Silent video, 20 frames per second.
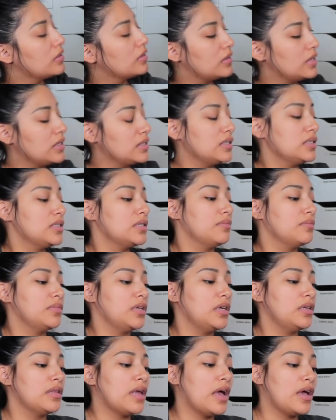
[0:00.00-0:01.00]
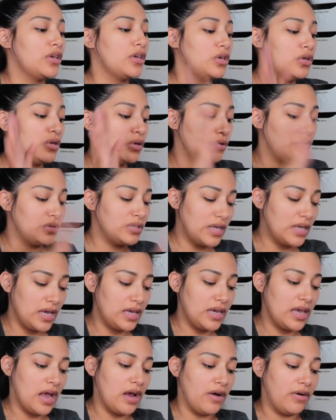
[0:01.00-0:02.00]
This is something that, you know, you take
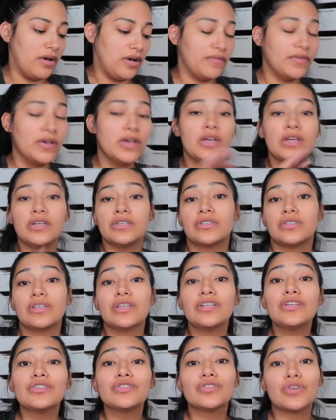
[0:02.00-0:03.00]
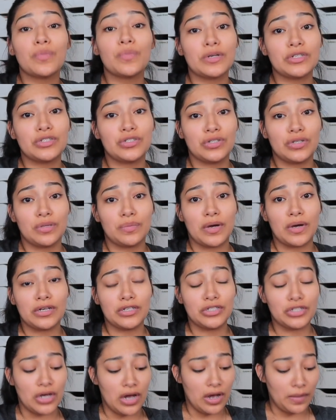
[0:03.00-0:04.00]
care of. So thank you so much to The Body
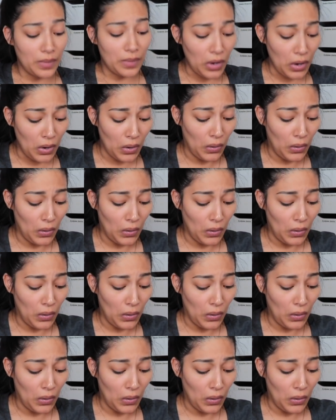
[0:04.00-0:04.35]
Shop.